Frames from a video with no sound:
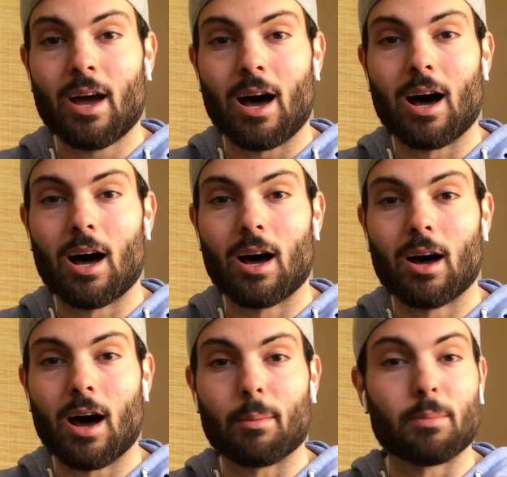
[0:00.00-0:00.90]

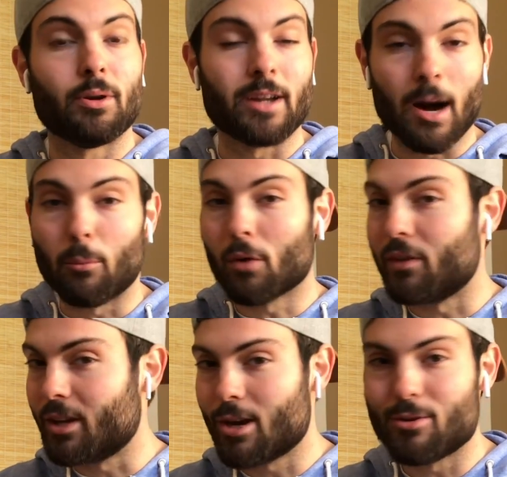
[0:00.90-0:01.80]
I'll be putting out more
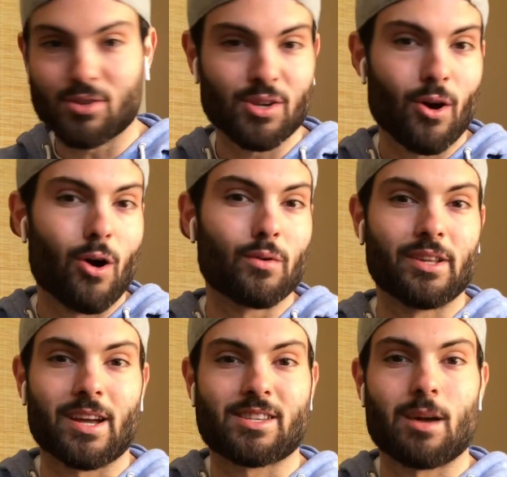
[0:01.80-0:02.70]
videos over the
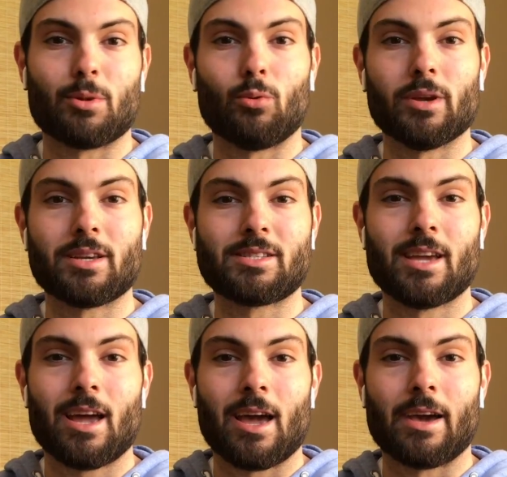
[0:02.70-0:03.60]
next coming weeks,
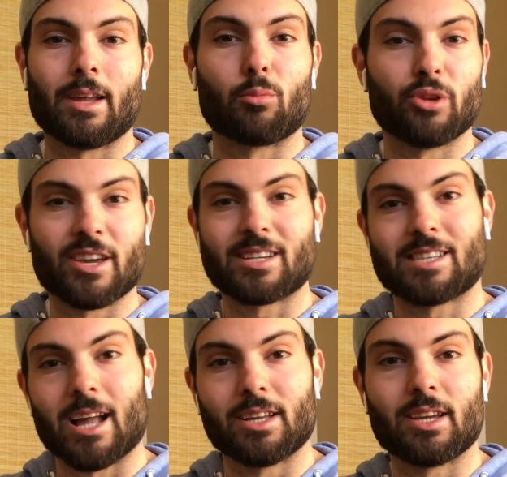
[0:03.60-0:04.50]
and I'm really
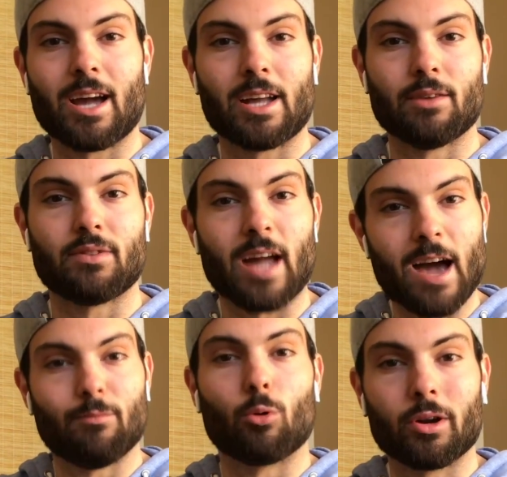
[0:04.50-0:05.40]
excited to kind of
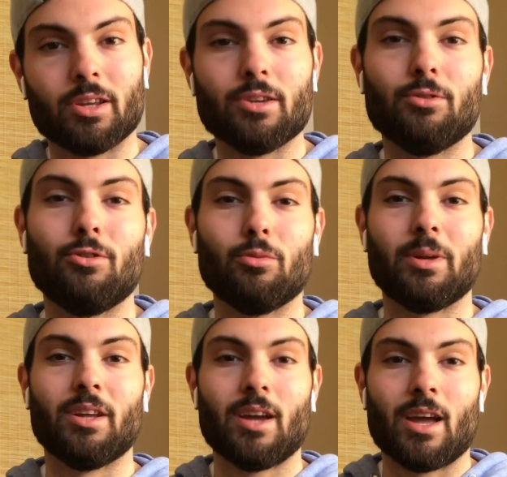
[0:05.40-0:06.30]
dive more into YouTube
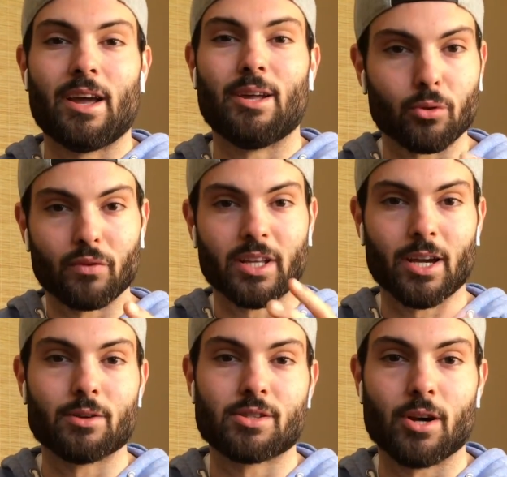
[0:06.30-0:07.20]
and
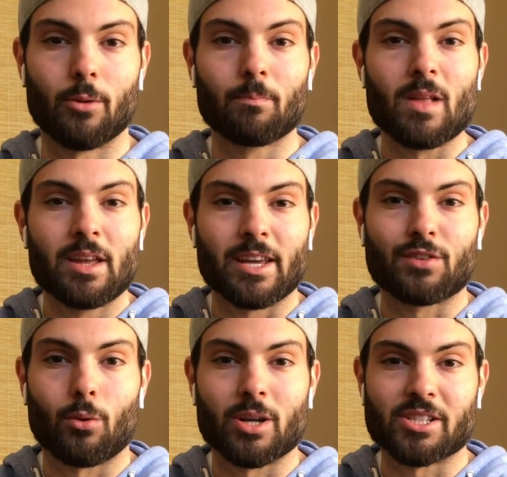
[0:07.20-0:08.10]
videos. So thanks
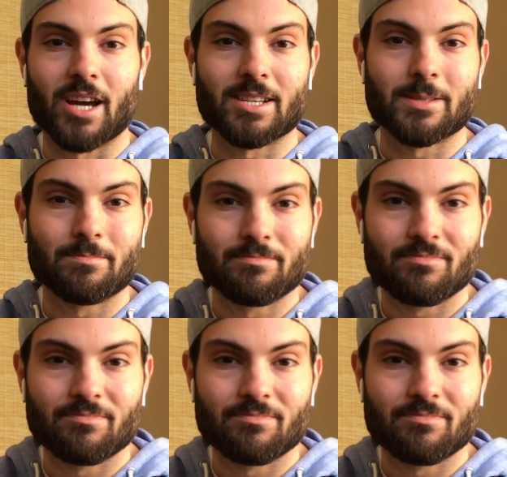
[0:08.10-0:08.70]
for watching, guys.